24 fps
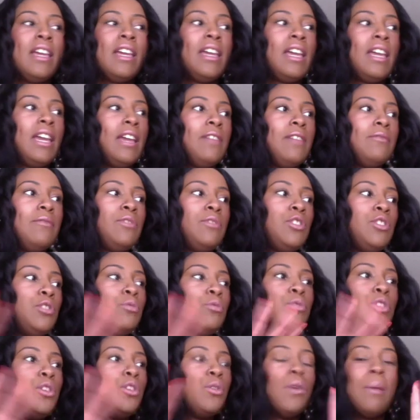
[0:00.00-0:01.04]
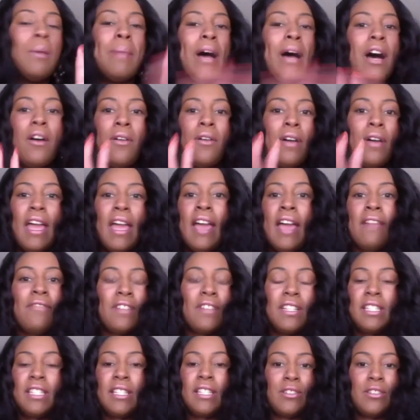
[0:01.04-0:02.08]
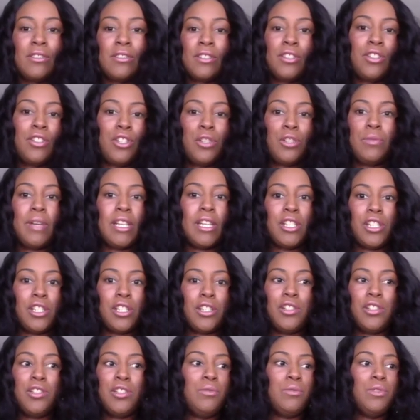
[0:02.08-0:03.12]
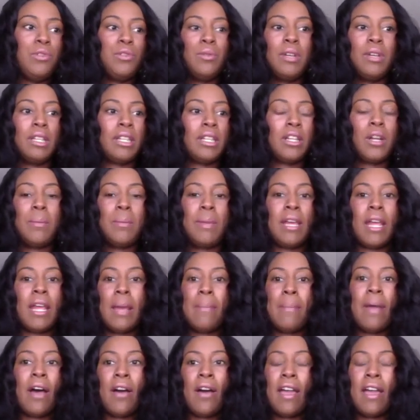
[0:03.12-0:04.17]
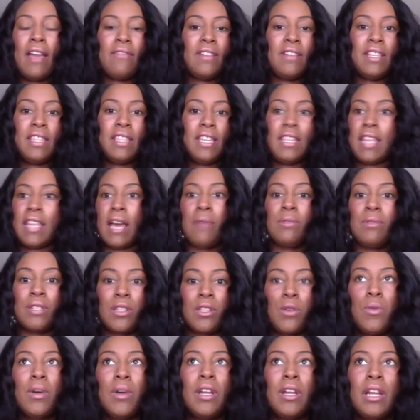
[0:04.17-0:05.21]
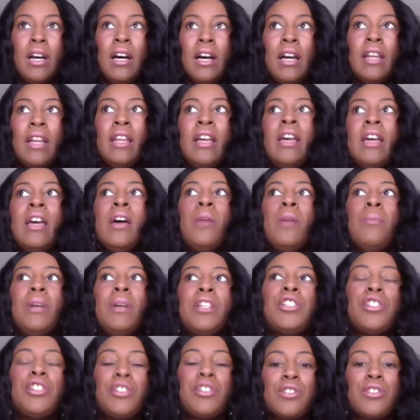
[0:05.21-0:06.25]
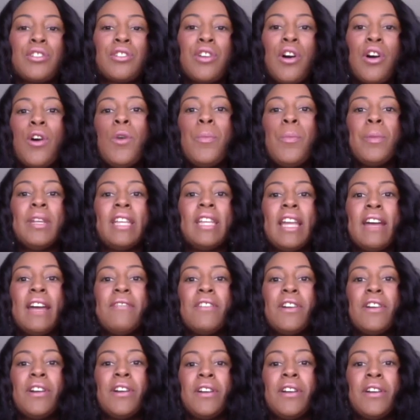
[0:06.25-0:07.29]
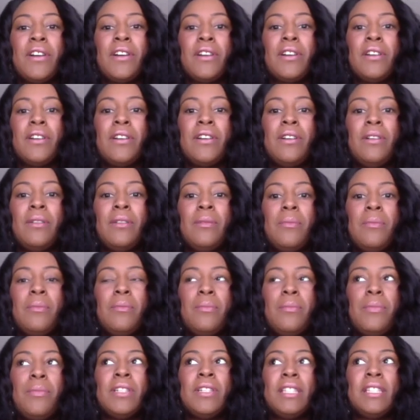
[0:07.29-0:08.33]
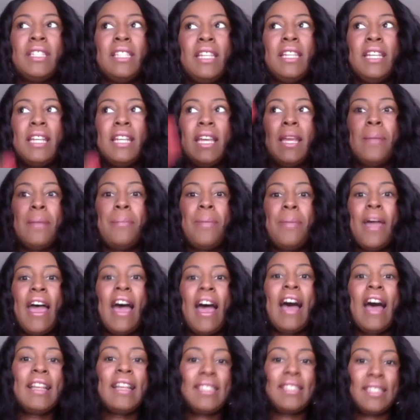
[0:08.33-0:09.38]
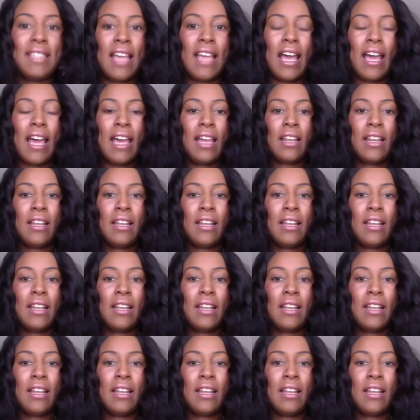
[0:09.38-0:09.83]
and you knew about every single situation. You knew a little bit about everything that was going on, but your scope never proceeded past that.